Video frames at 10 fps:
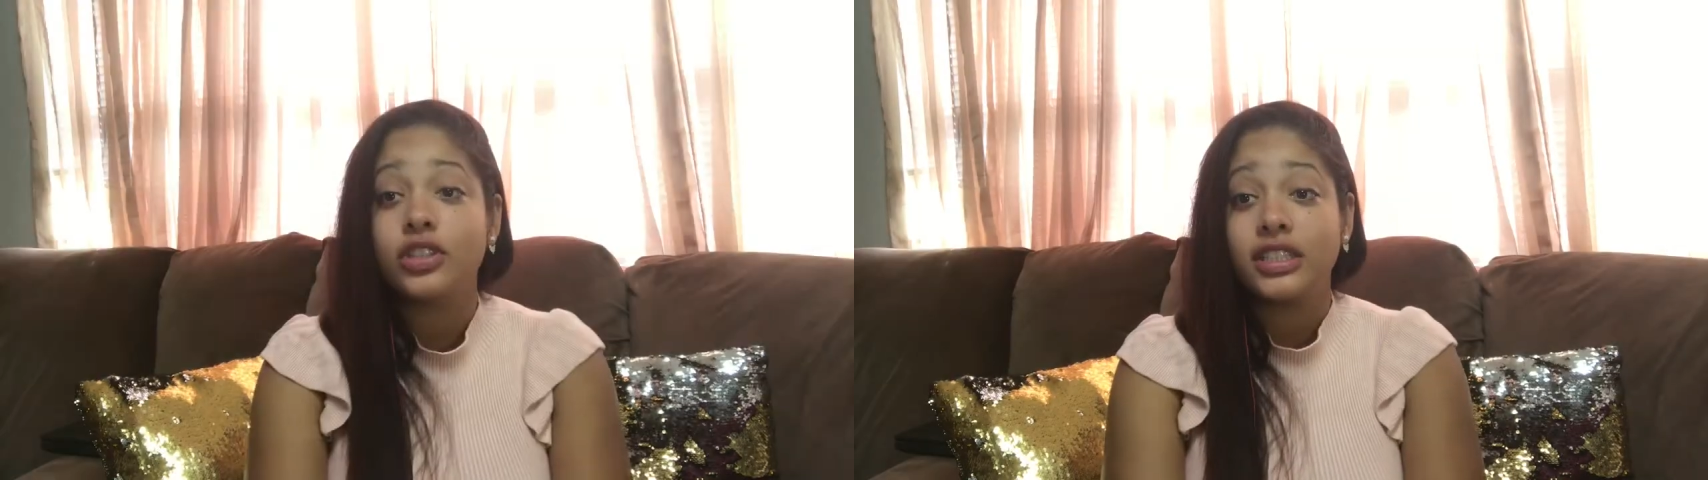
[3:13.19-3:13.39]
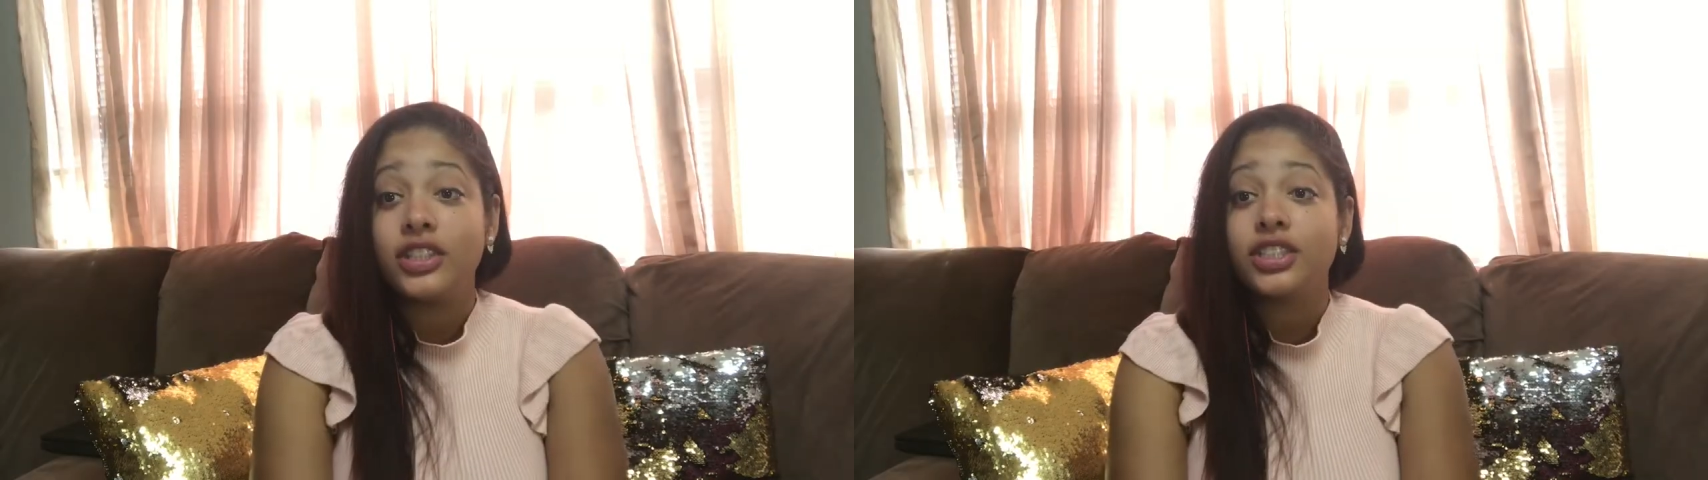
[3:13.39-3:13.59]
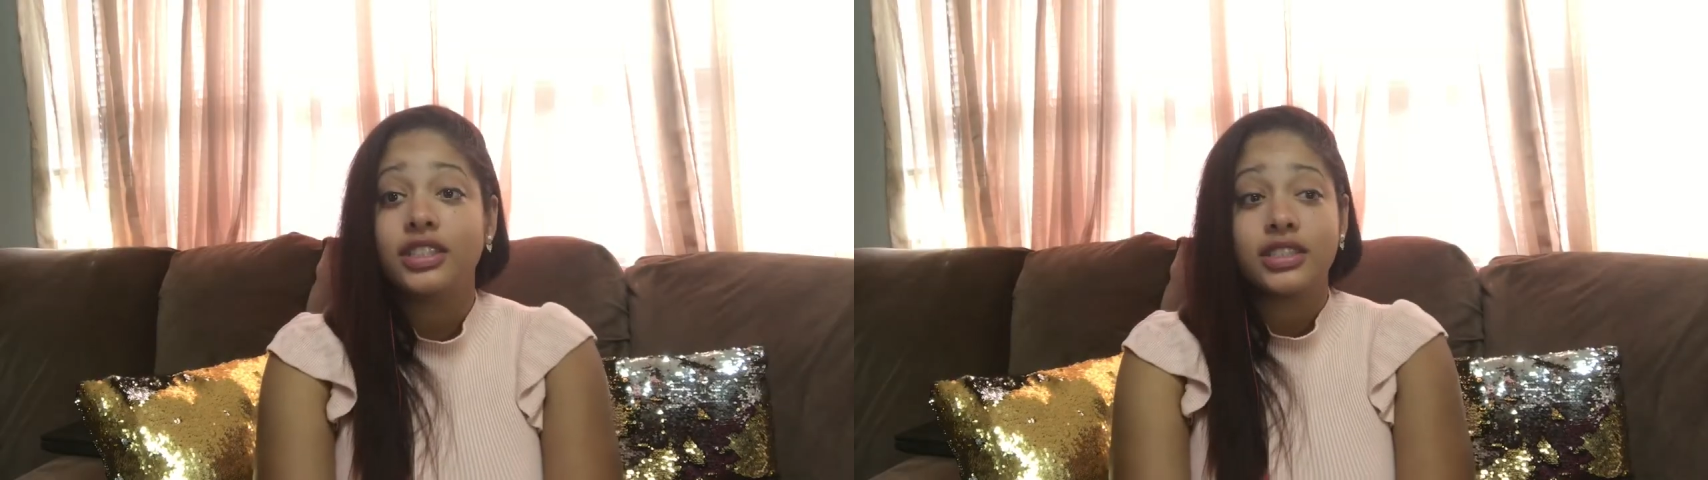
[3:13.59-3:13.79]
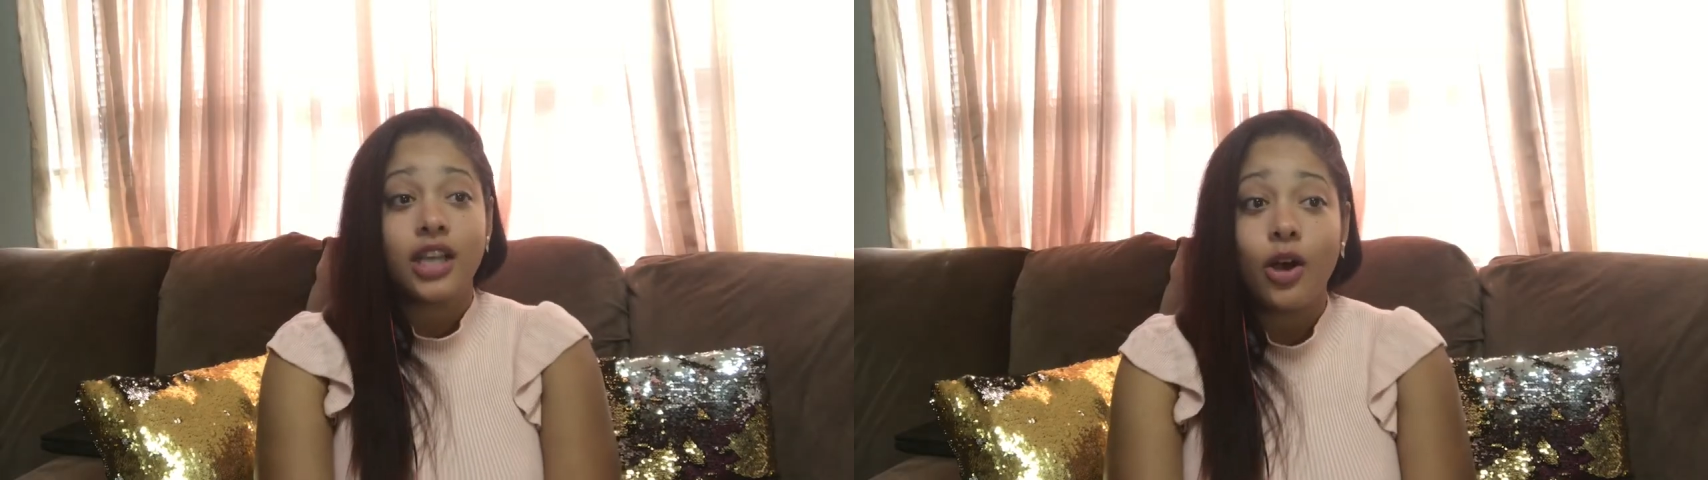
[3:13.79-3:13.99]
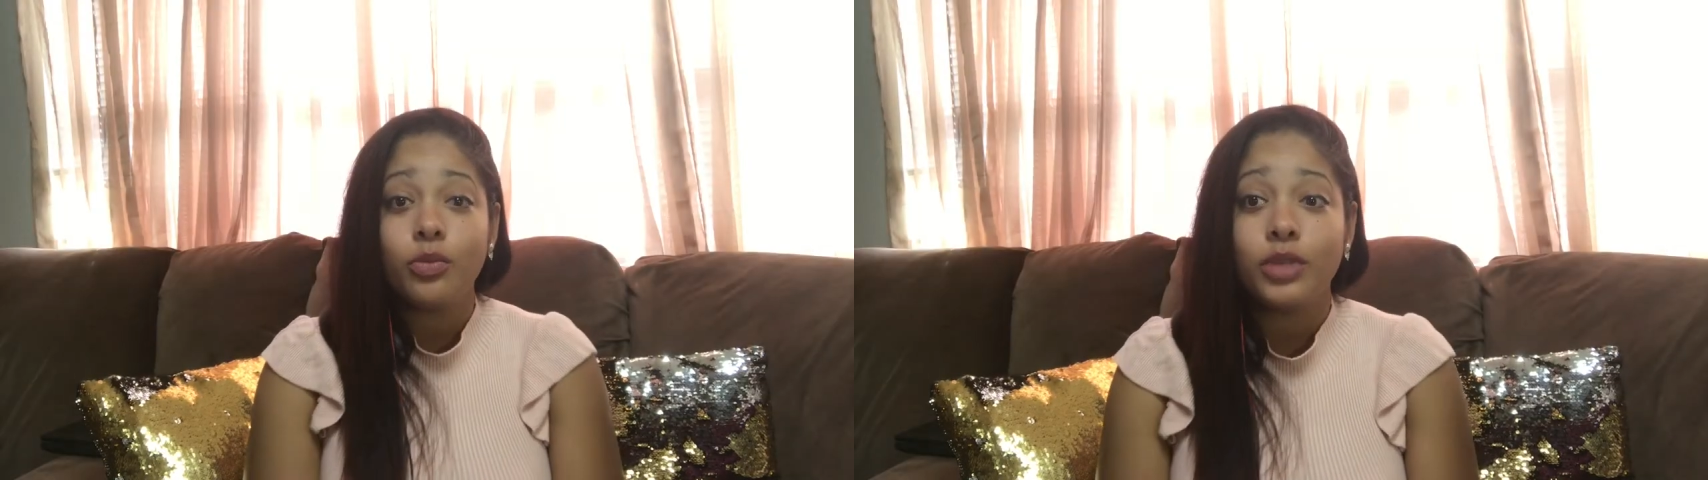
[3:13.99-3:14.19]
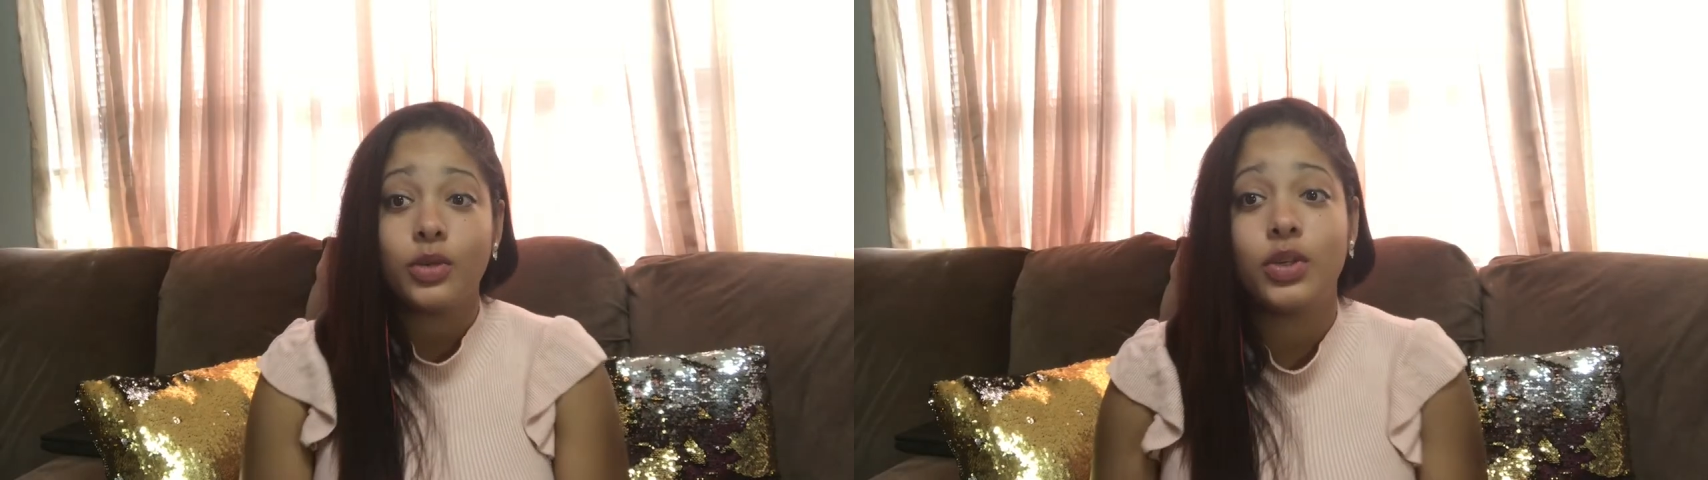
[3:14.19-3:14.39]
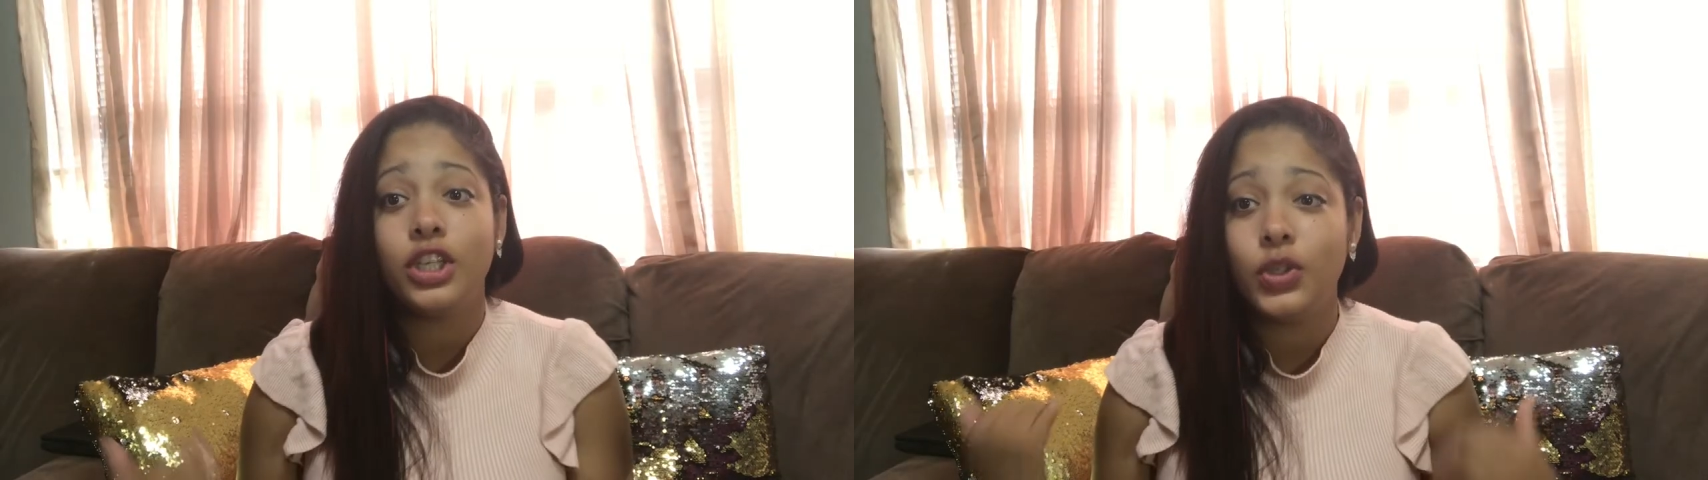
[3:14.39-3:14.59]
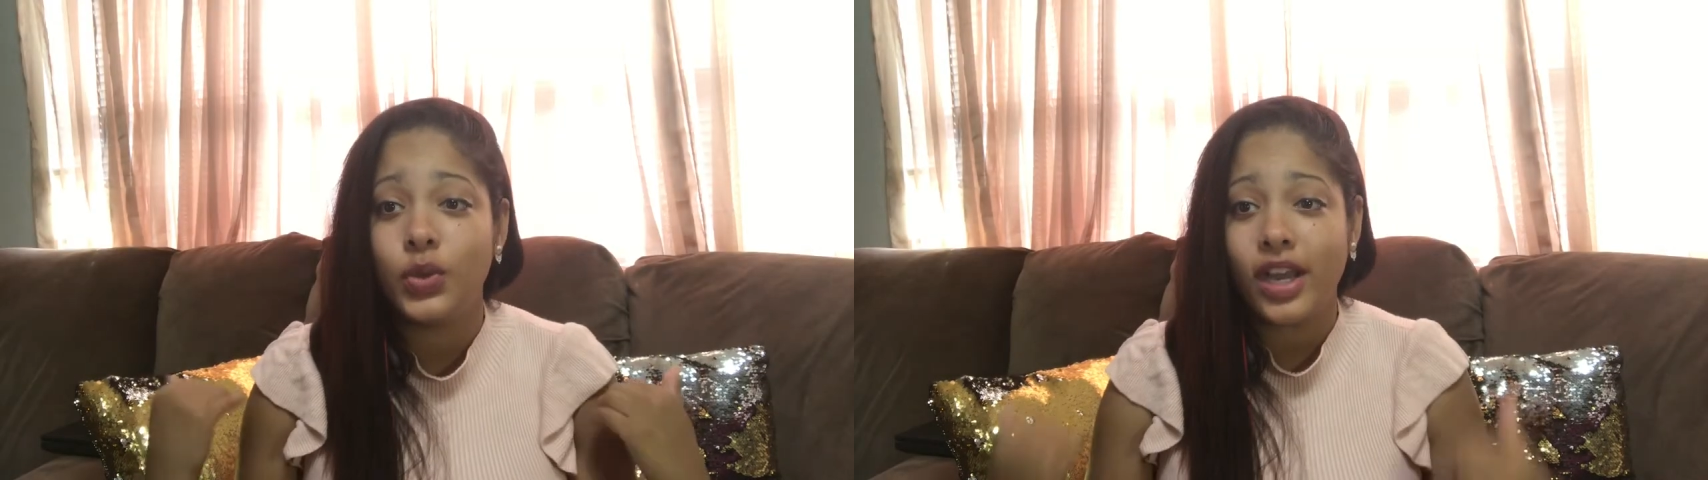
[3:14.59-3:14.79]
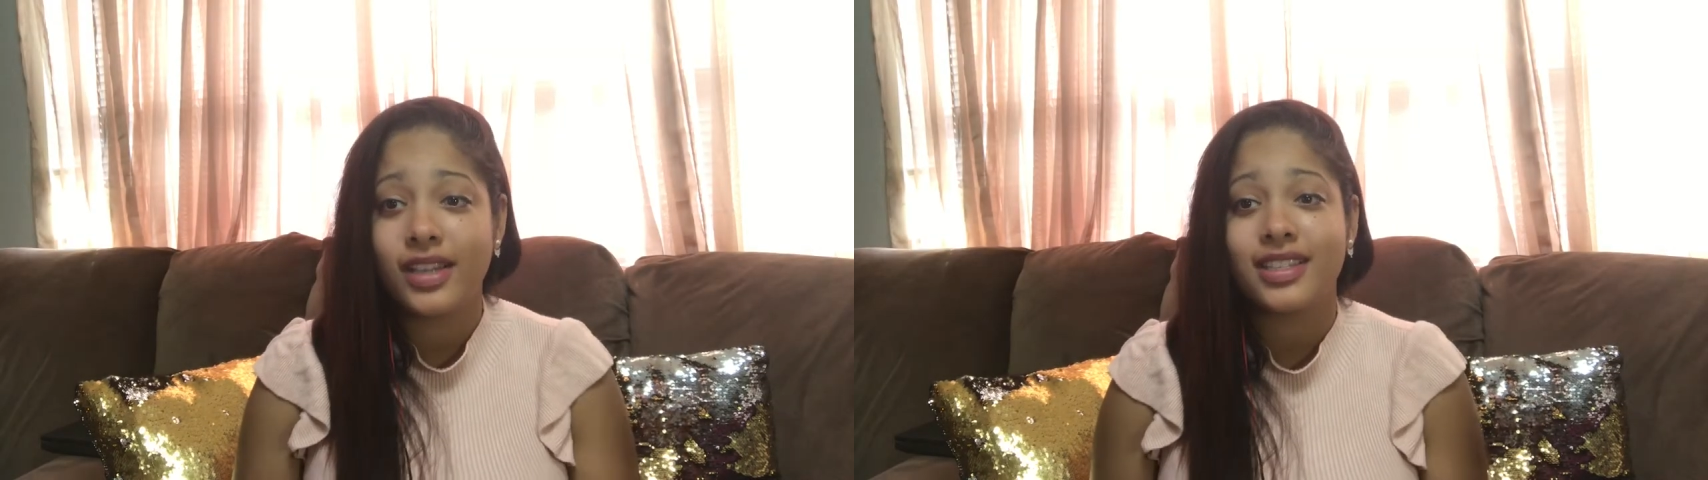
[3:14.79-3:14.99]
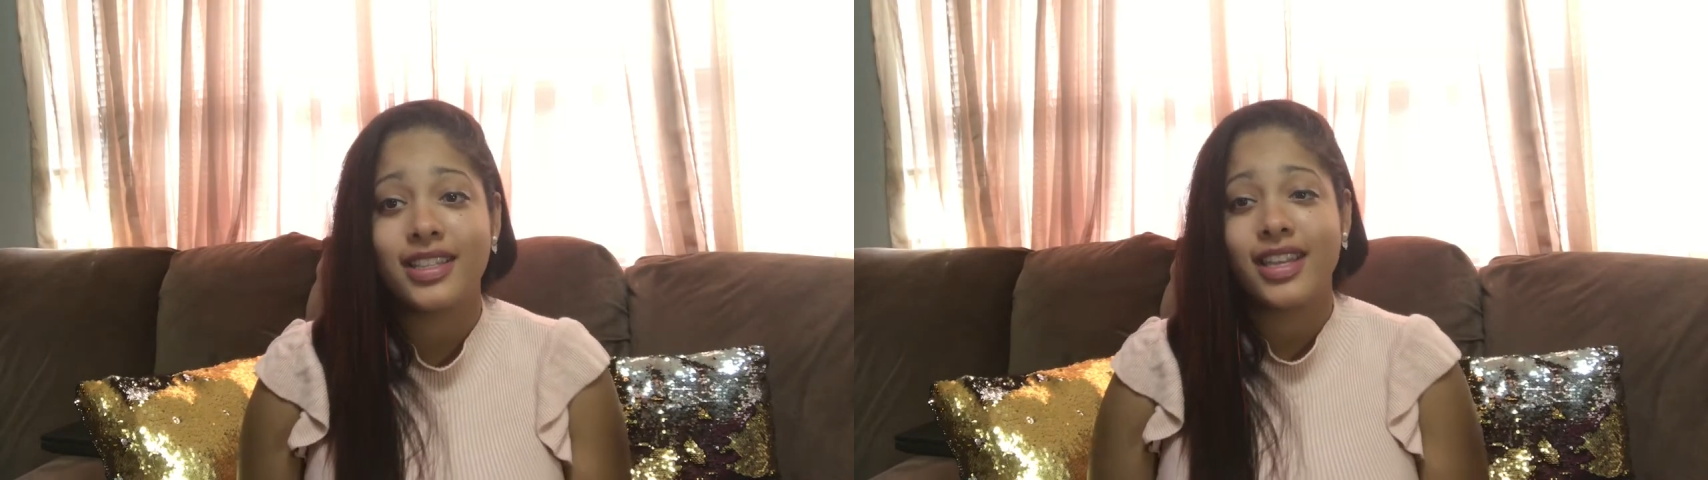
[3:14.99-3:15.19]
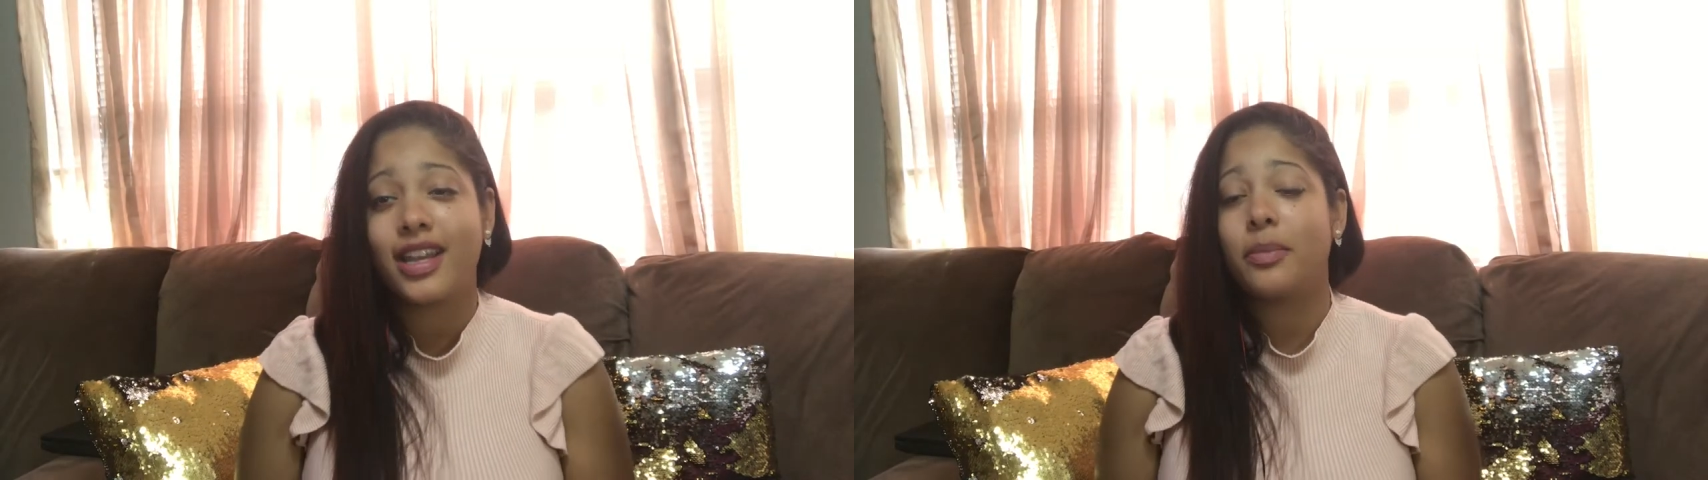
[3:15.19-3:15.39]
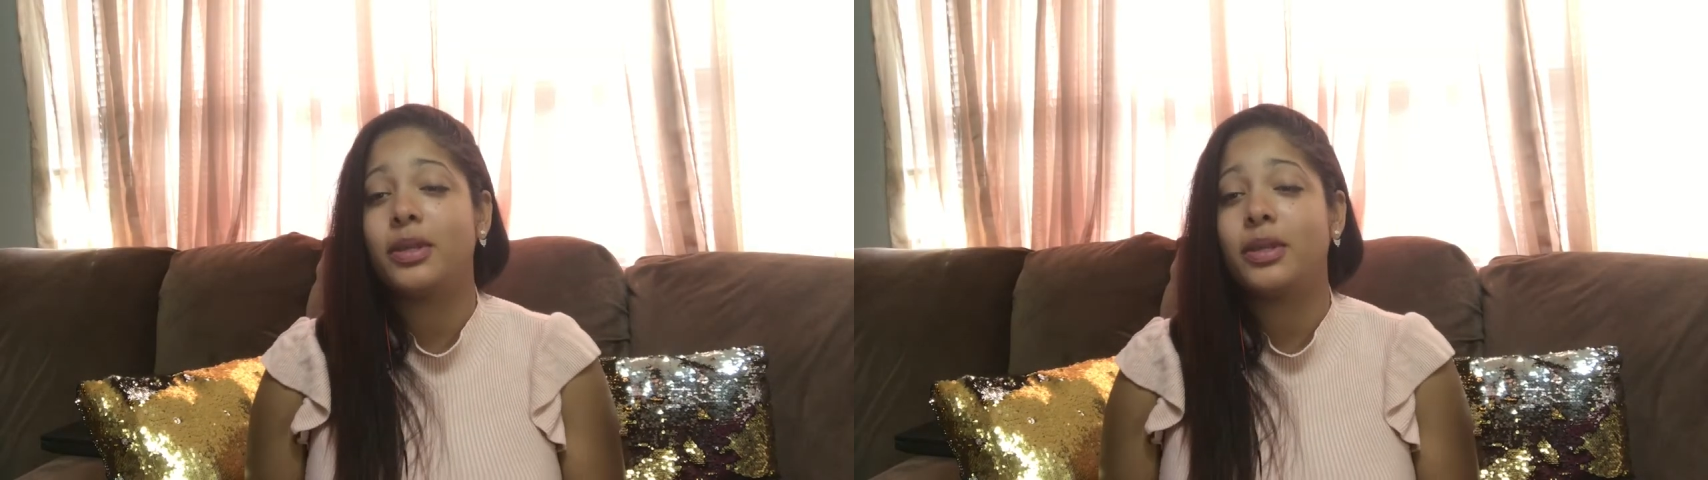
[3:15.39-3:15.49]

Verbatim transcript: Seriously, tell me what you guys think,